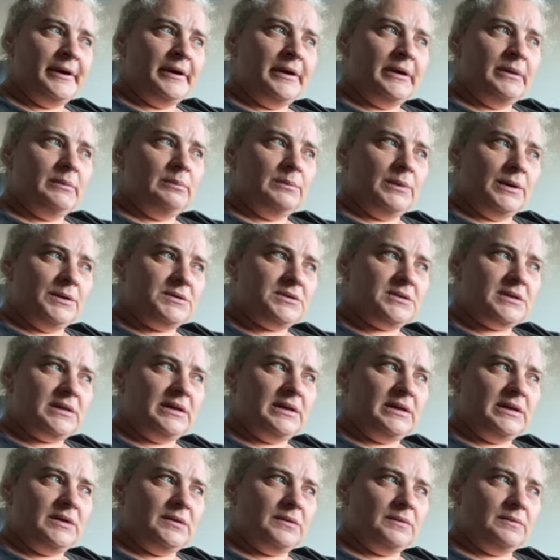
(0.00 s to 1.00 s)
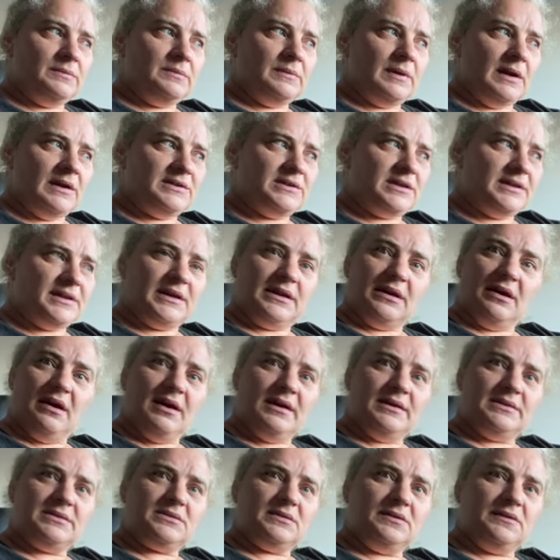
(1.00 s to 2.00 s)
Mostly you're under the
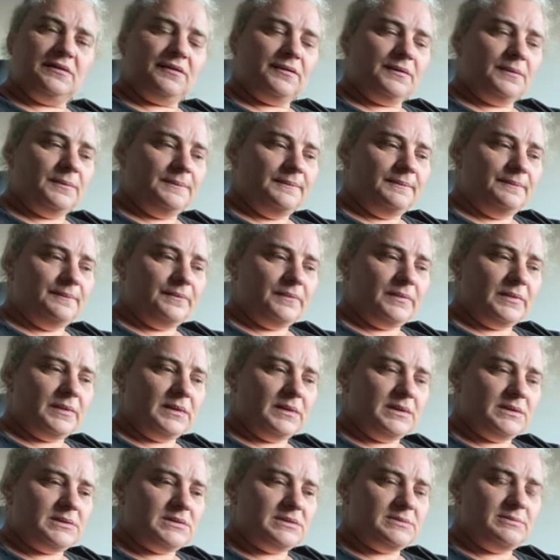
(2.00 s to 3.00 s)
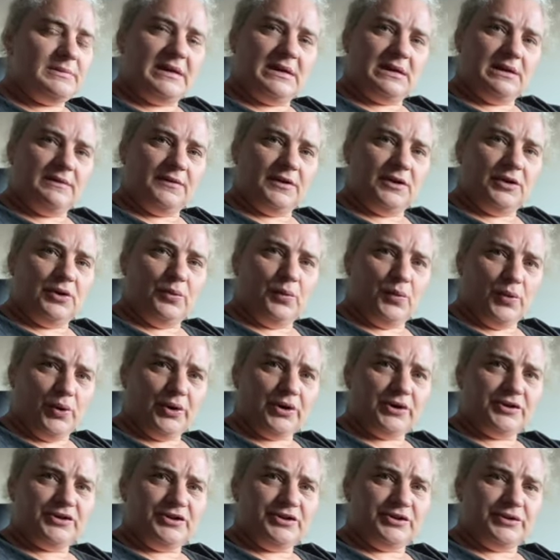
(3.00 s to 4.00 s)
guise of, this is me giving you
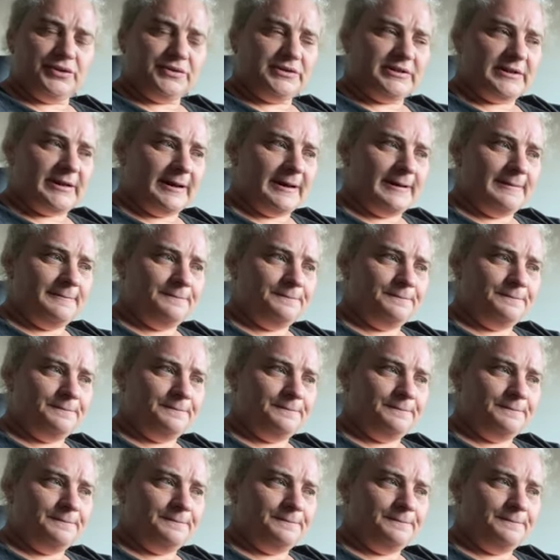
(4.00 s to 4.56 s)
work to do today.